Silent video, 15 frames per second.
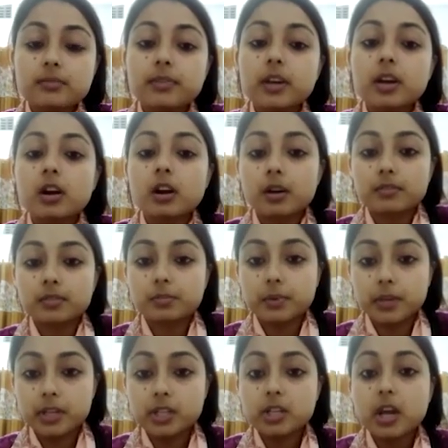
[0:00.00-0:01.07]
human
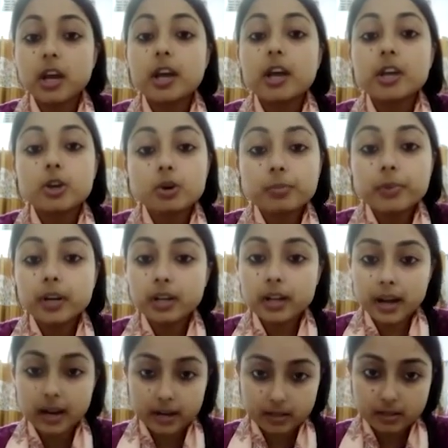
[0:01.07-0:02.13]
characteristics are
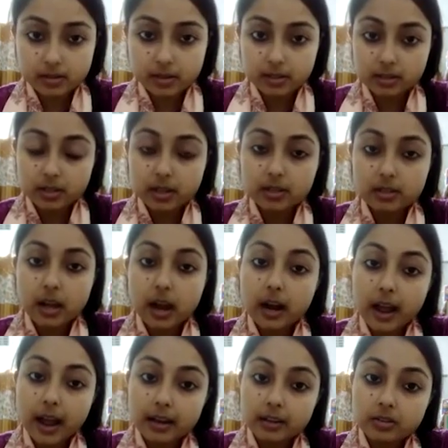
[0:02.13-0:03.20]
attributed
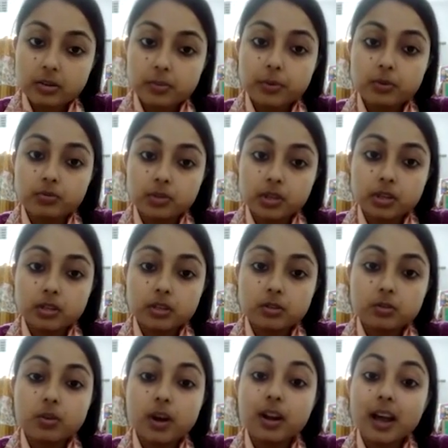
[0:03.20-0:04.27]
to an
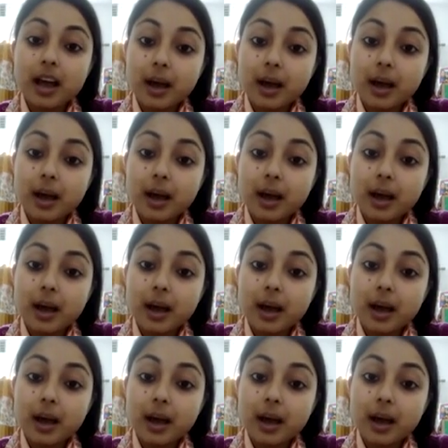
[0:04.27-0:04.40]
abstract